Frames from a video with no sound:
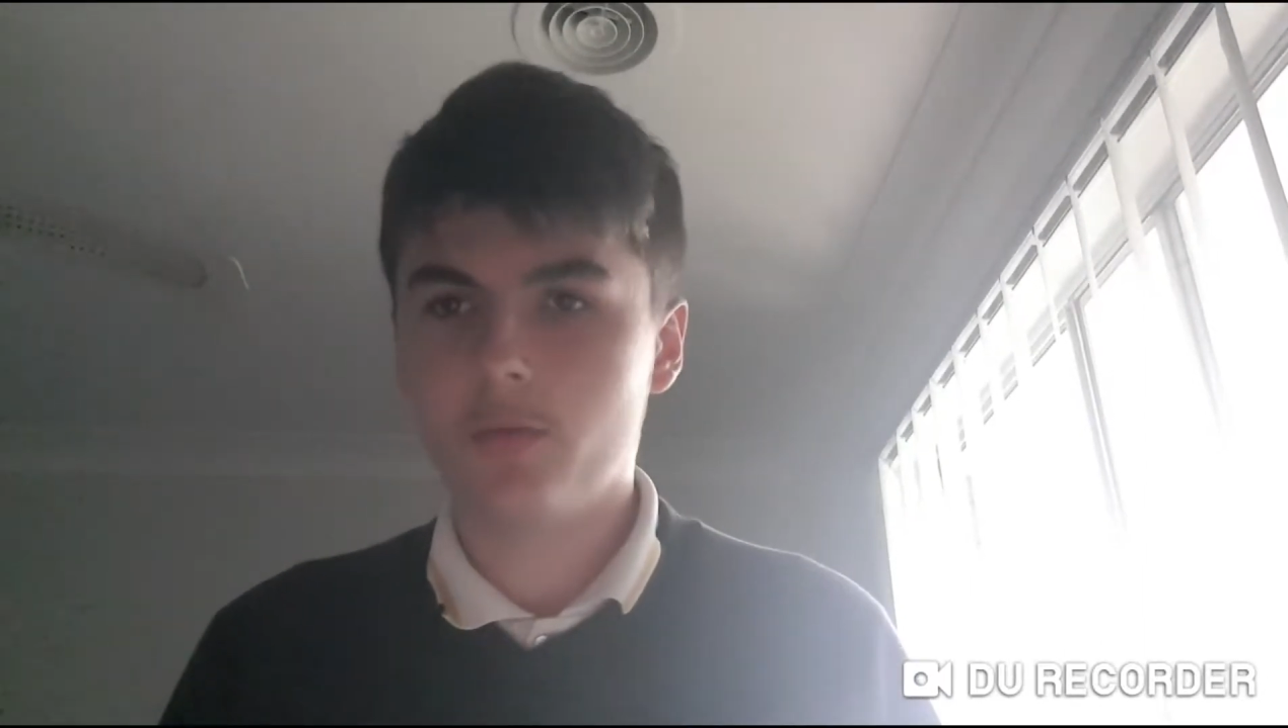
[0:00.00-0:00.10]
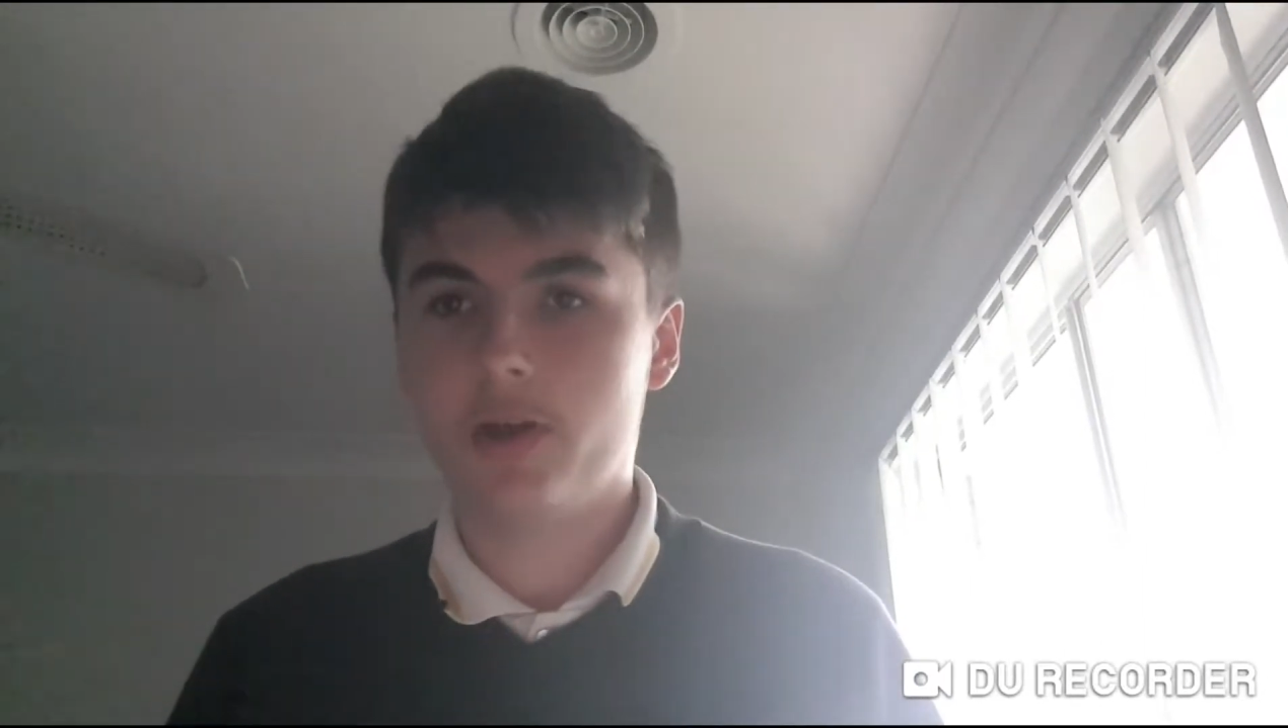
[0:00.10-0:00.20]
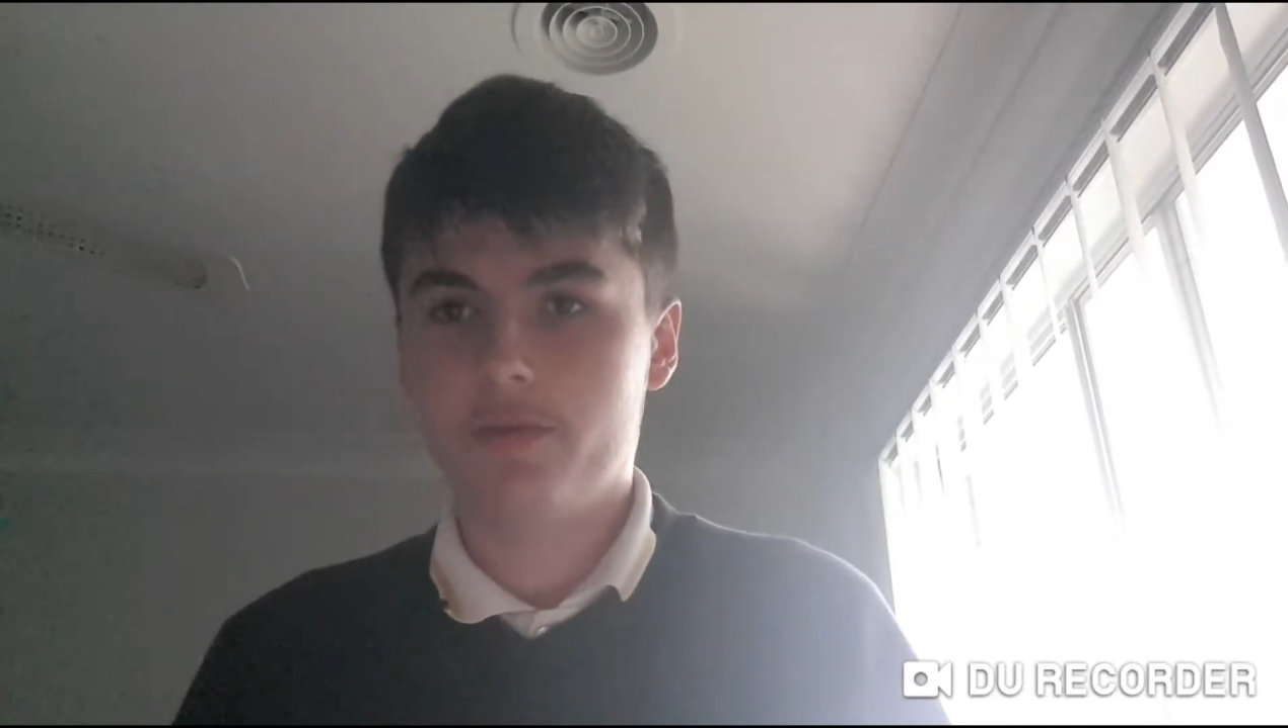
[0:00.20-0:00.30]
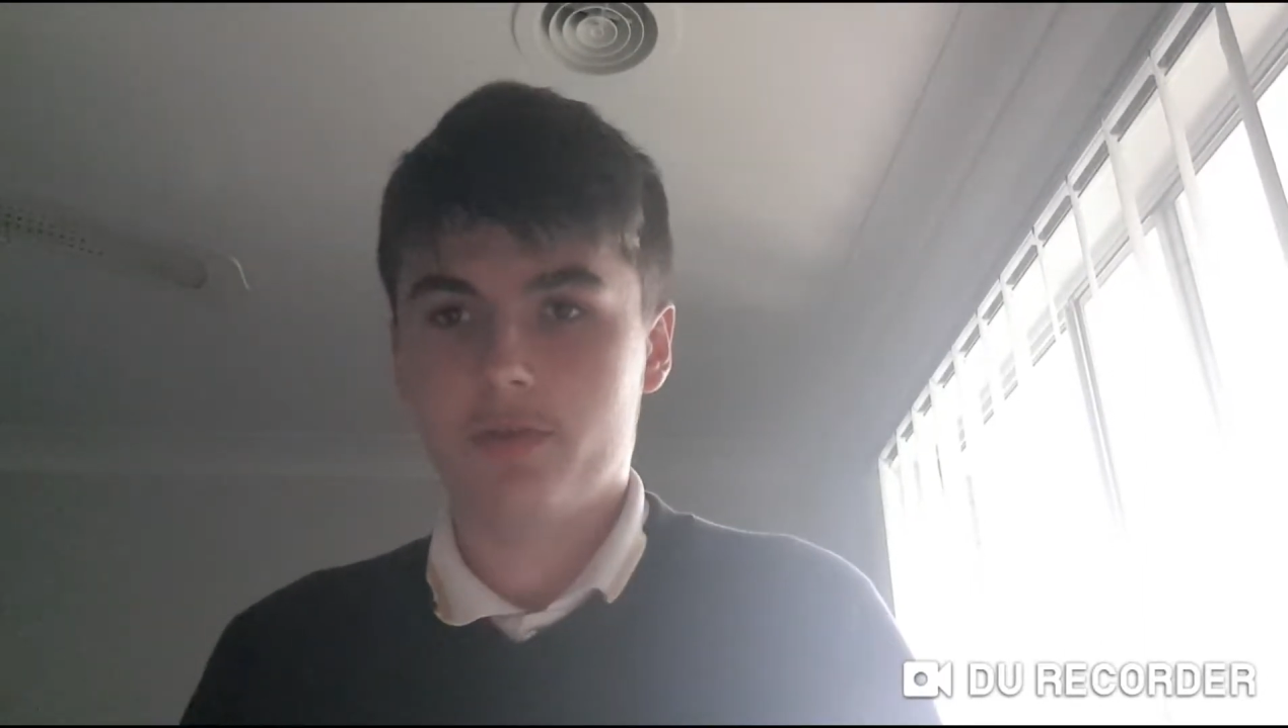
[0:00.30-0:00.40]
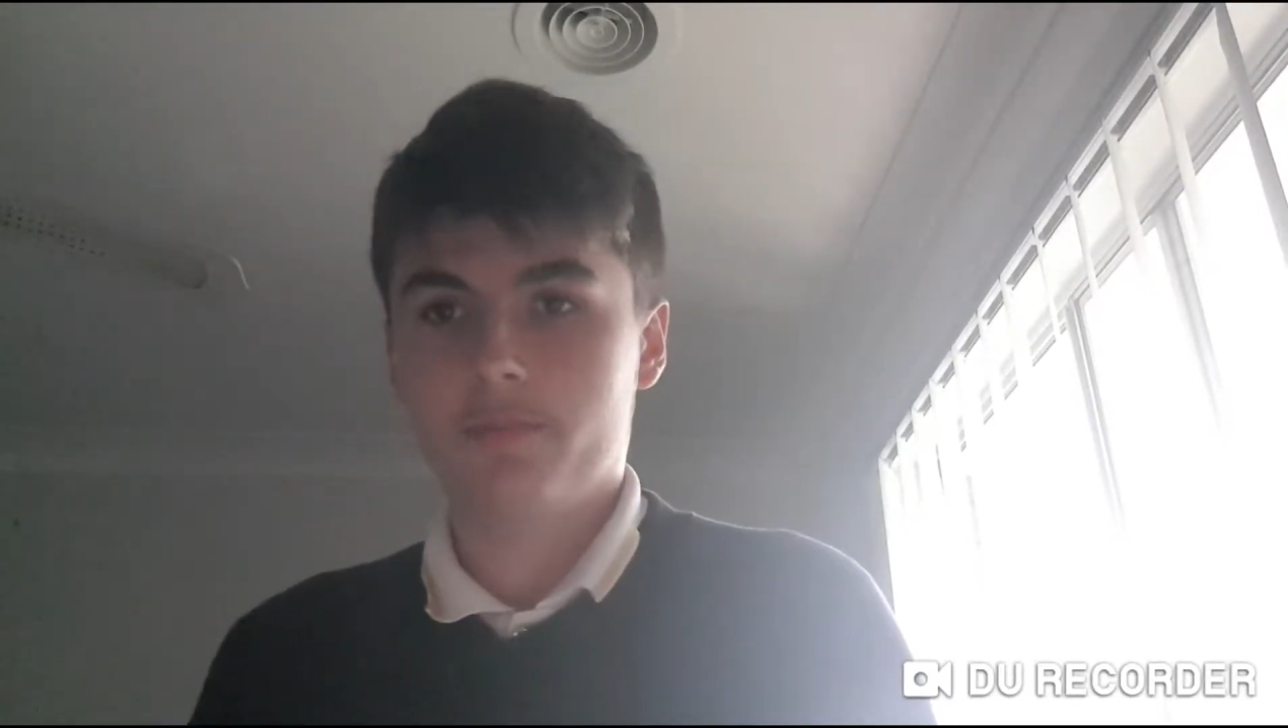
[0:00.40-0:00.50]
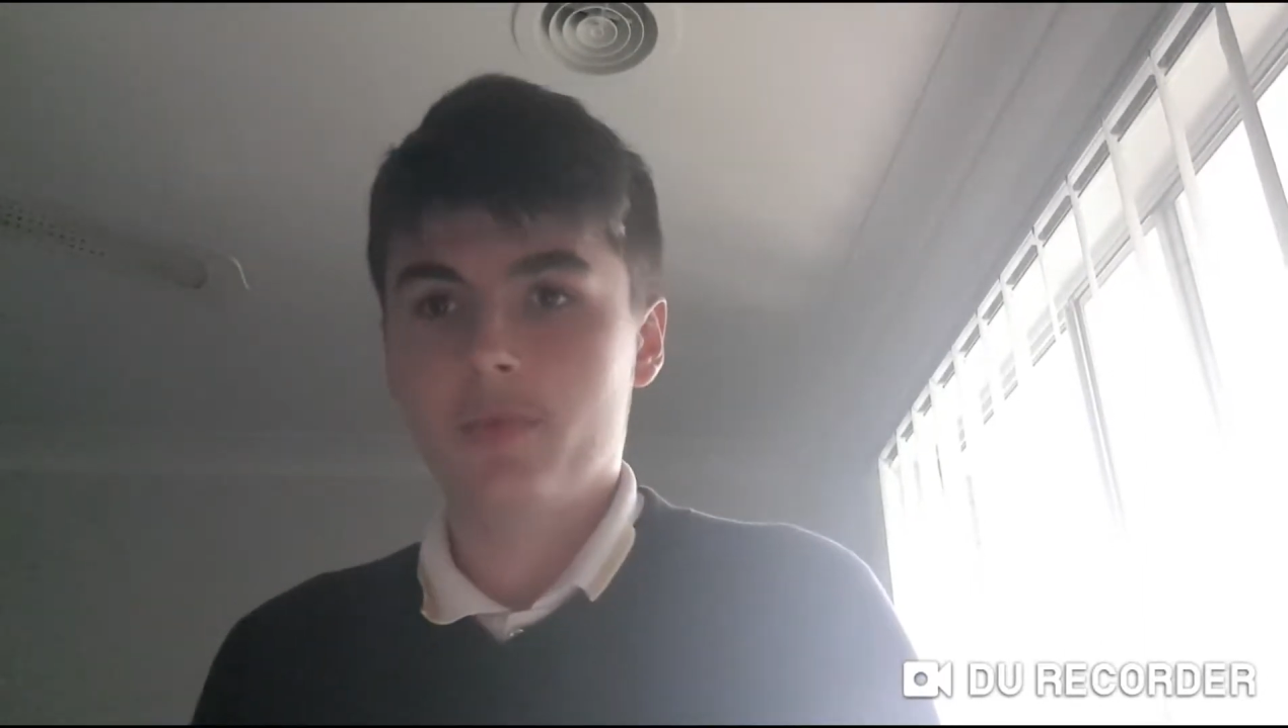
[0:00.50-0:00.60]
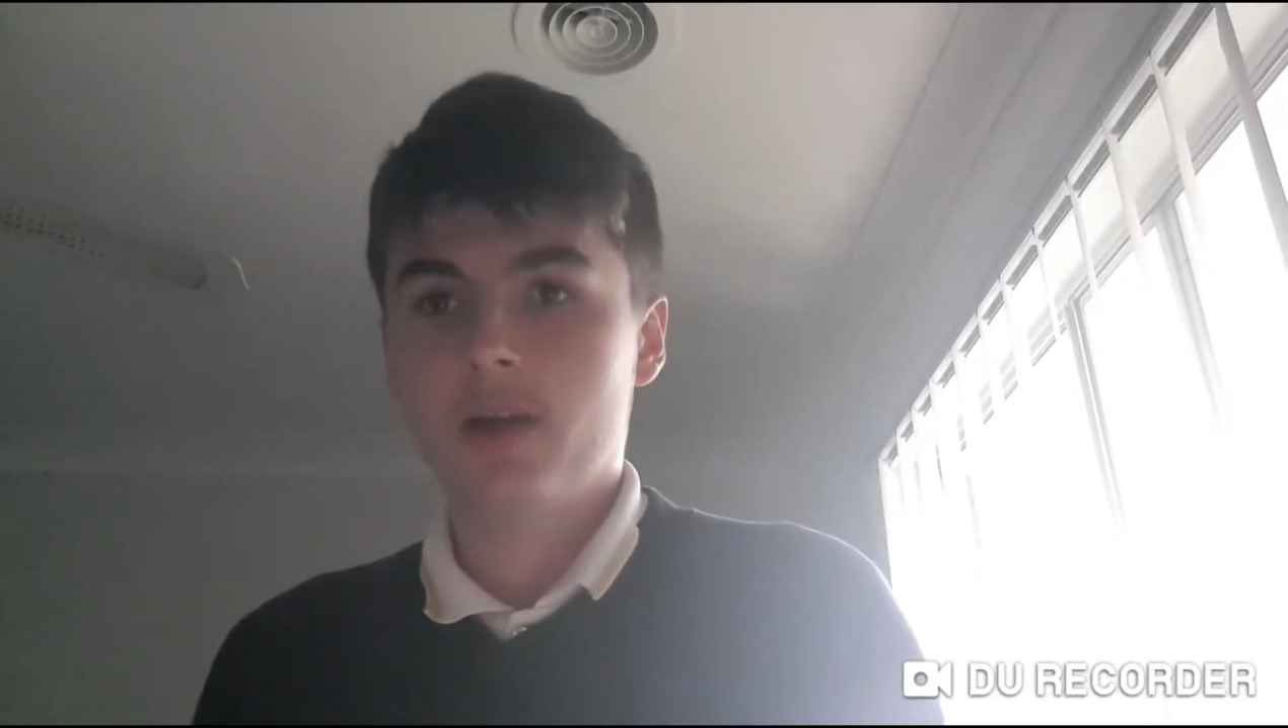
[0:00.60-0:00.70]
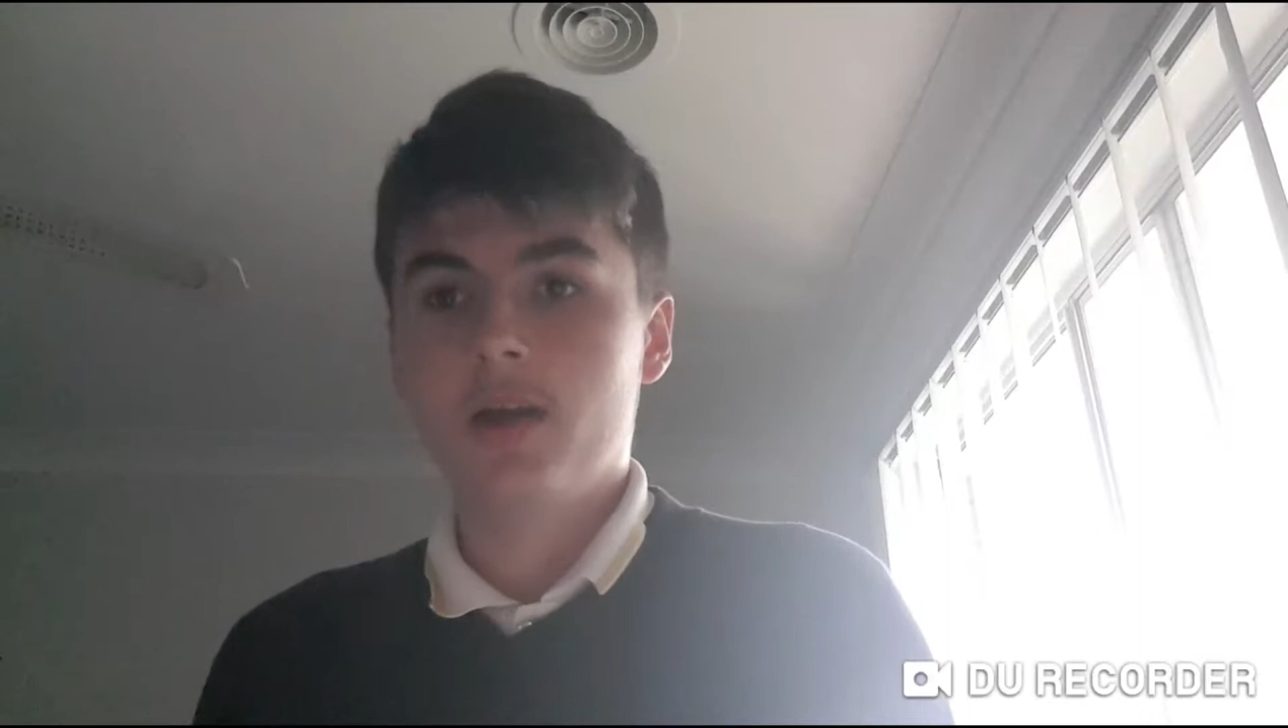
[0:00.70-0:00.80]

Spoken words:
one of them.